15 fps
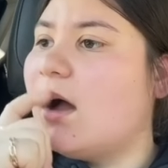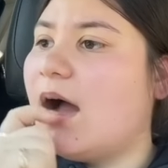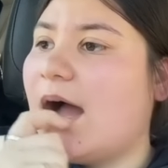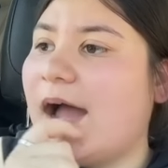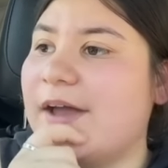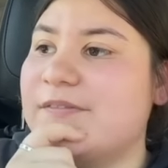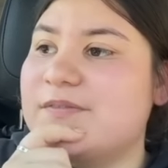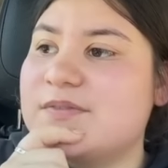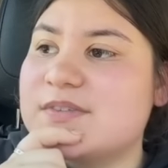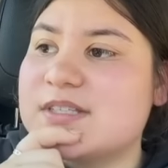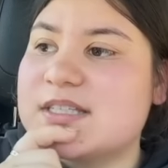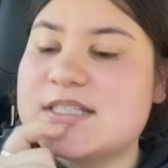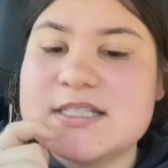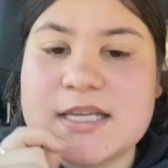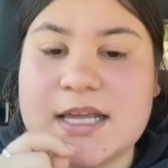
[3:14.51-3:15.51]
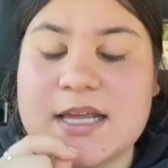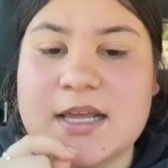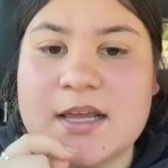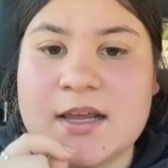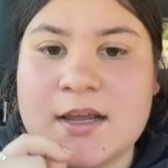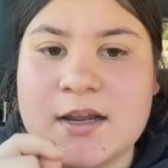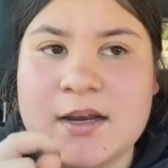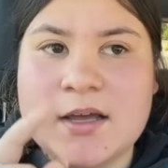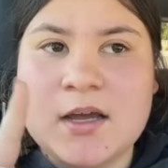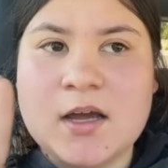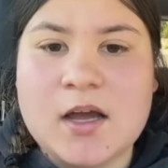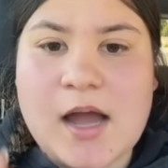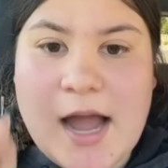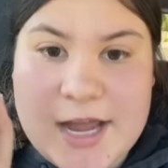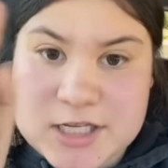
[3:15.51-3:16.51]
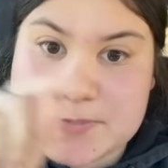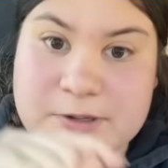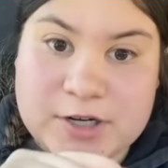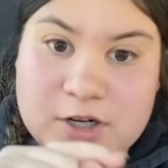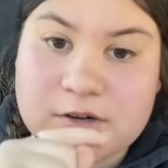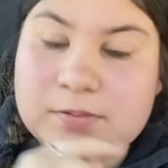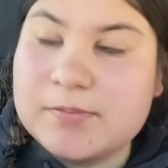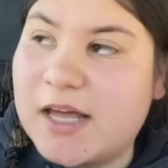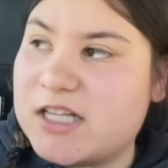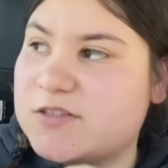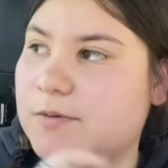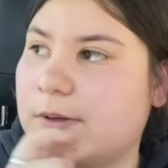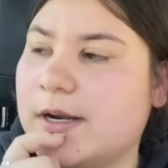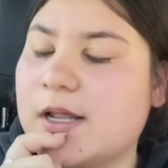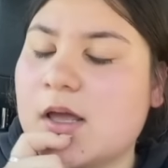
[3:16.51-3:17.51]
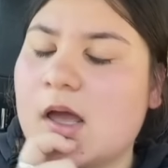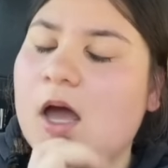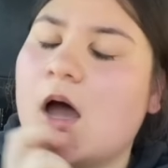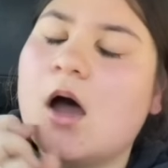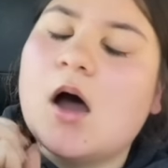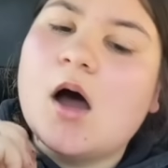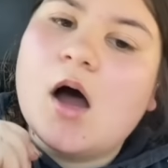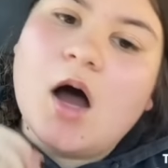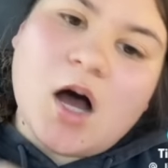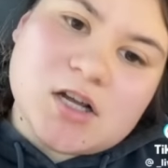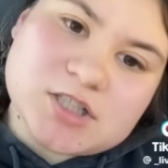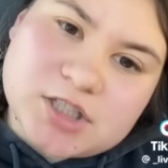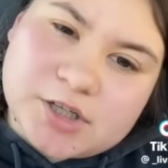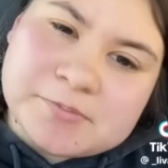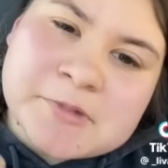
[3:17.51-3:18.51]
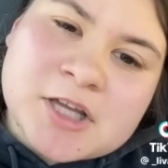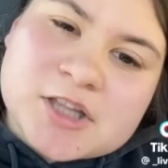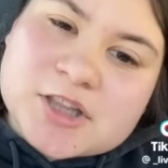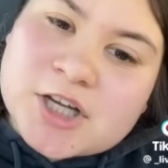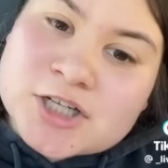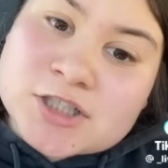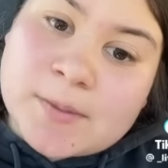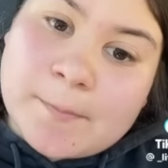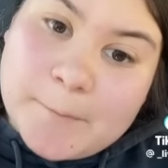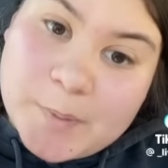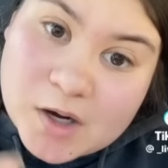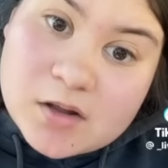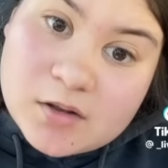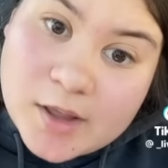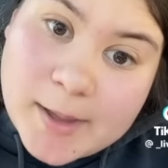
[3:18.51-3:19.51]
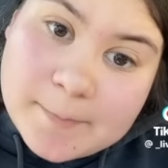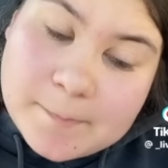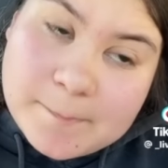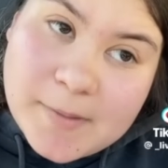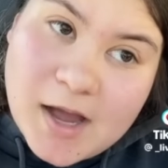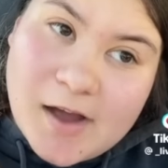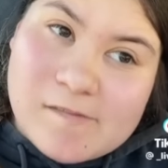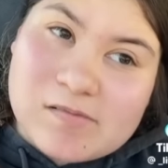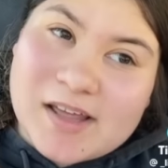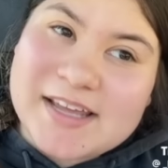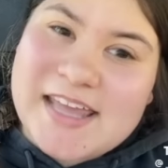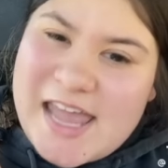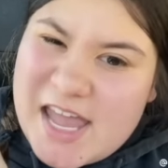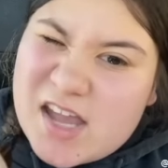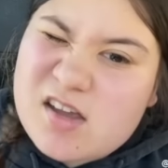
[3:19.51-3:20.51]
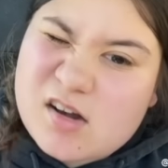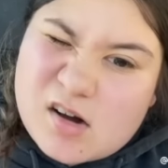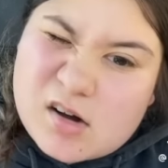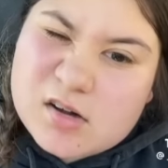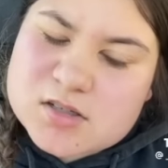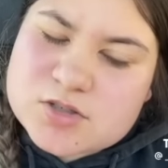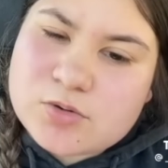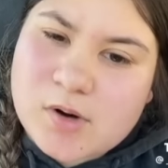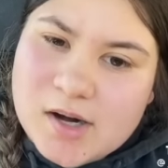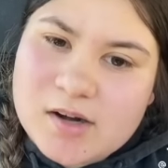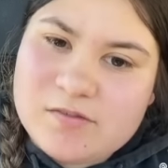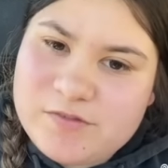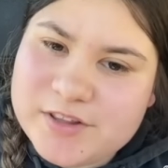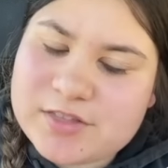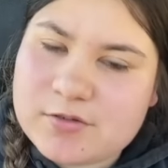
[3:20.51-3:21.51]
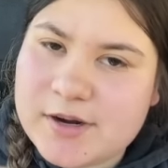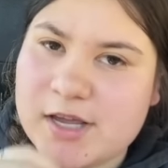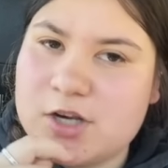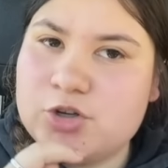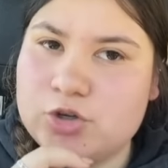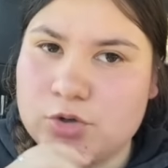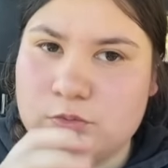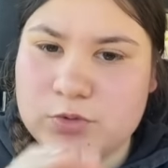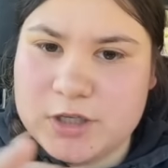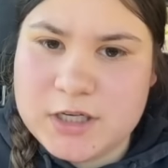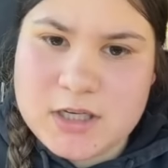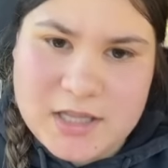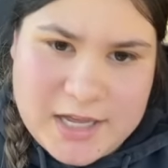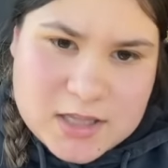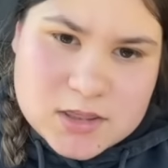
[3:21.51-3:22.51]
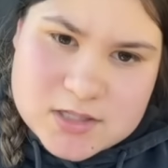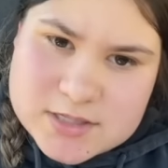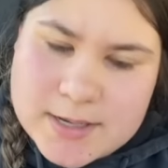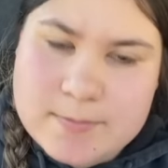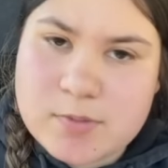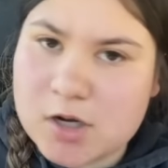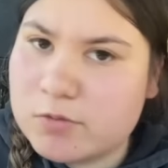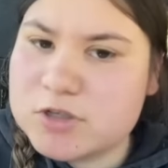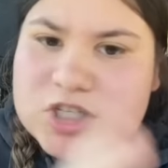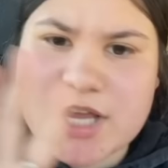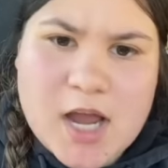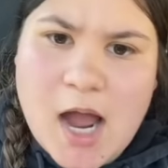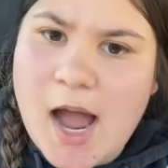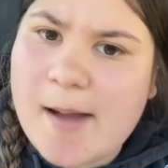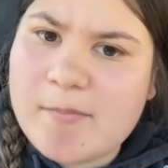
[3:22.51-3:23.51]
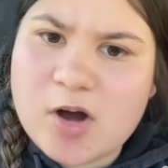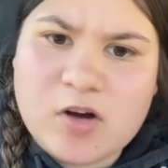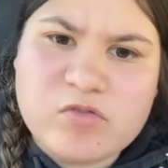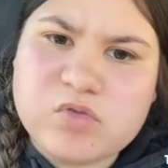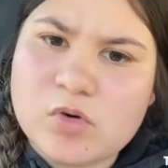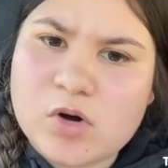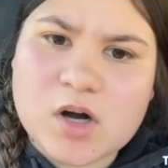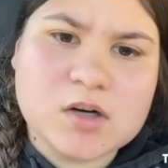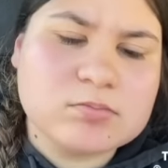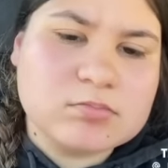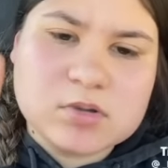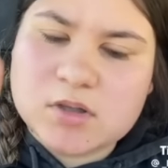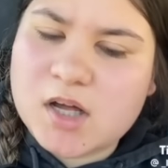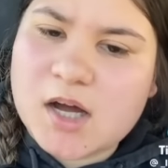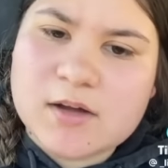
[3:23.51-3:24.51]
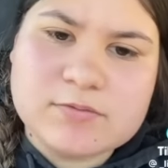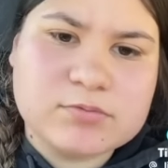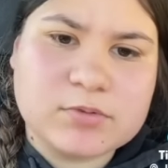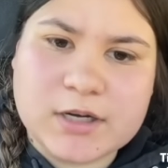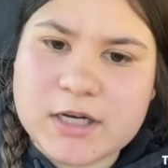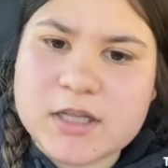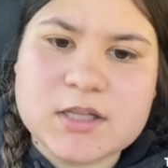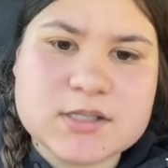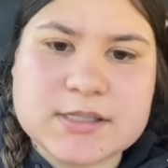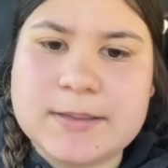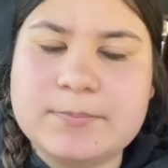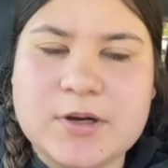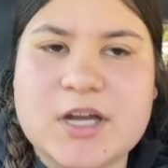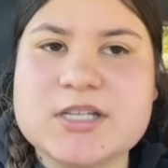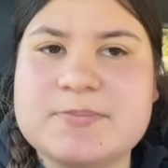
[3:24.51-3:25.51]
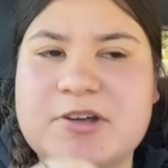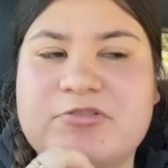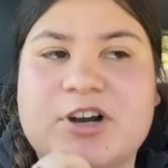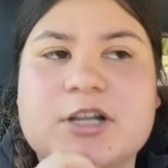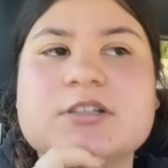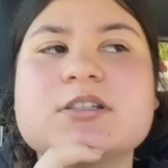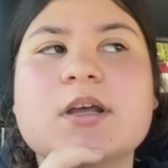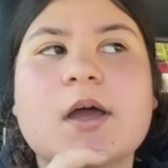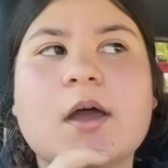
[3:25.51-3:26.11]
I've seen Icebreaker, that's for one. Also, there's a book club of like eight girls who are in fifth grade who read like the same book, which like I'm all for, love reading the same book as my friends.